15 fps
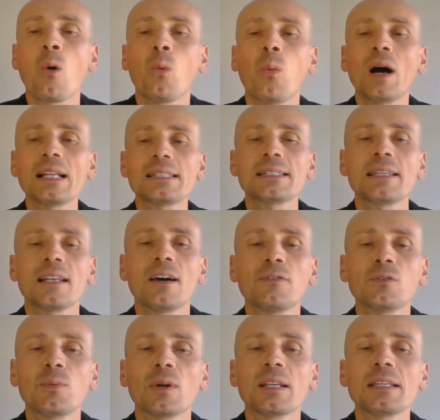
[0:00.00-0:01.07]
whilst your
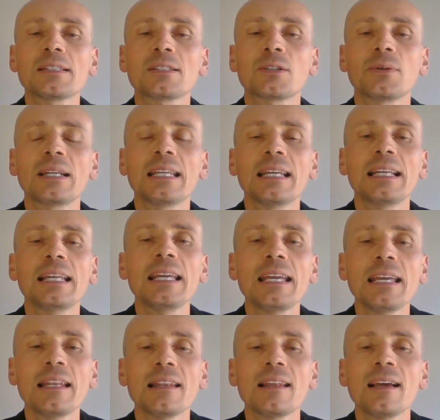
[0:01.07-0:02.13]
loved one is
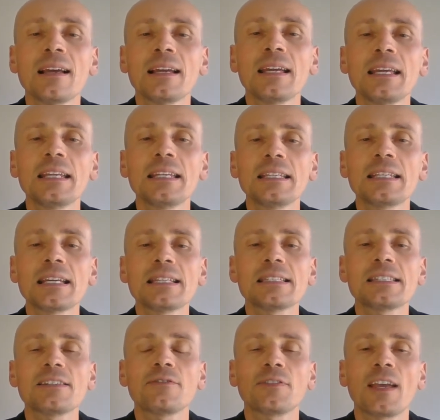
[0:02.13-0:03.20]
critically ill in
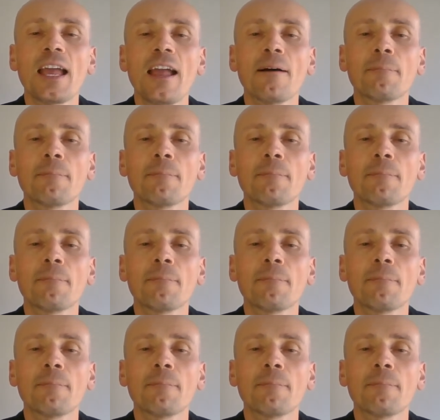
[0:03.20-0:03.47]
intensive care.